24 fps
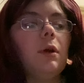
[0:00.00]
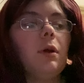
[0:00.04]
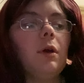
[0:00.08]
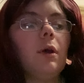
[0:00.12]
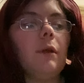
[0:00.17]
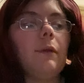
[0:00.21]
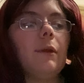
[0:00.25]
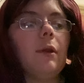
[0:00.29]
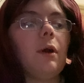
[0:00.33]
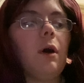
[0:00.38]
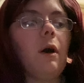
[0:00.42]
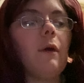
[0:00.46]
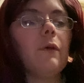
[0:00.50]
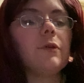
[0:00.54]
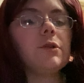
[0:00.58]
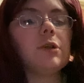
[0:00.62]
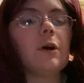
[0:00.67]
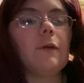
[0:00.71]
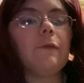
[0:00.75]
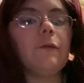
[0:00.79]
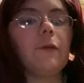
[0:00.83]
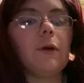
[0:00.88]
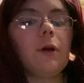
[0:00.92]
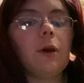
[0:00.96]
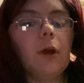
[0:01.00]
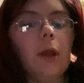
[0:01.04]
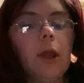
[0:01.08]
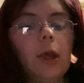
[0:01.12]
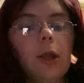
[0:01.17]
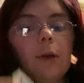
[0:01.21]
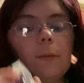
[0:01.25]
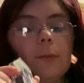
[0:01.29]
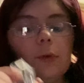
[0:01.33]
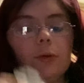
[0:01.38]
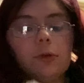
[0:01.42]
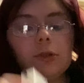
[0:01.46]
and then all the stuff for her
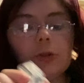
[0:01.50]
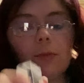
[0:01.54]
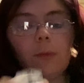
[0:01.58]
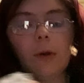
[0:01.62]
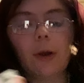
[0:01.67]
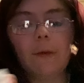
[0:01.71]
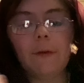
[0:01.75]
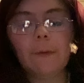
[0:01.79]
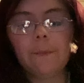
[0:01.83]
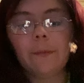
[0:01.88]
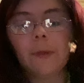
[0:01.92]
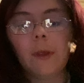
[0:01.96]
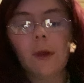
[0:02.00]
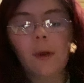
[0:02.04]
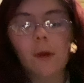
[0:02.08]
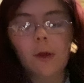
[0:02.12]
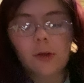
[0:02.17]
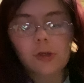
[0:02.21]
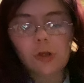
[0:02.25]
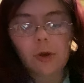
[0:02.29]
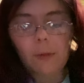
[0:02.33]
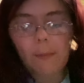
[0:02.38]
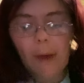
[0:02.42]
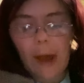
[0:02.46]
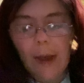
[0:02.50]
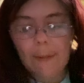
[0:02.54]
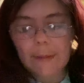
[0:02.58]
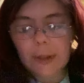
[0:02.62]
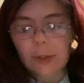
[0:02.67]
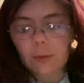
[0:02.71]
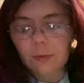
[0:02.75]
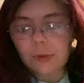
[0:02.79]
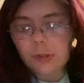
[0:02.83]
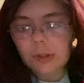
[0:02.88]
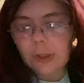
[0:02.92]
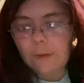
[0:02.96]
animals and whatever. So
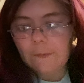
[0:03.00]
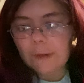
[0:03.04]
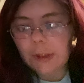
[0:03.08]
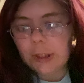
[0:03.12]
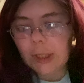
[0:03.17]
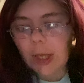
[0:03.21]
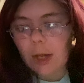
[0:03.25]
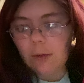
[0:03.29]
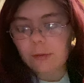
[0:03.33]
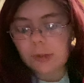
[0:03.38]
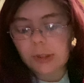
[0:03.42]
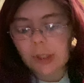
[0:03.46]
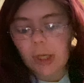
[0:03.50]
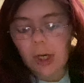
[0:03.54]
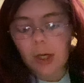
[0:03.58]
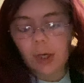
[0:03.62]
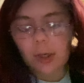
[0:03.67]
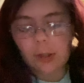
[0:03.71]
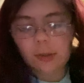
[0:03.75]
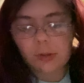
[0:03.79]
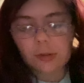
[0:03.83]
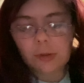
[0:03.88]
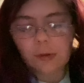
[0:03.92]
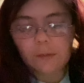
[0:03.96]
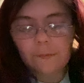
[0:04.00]
mommy was living downstairs.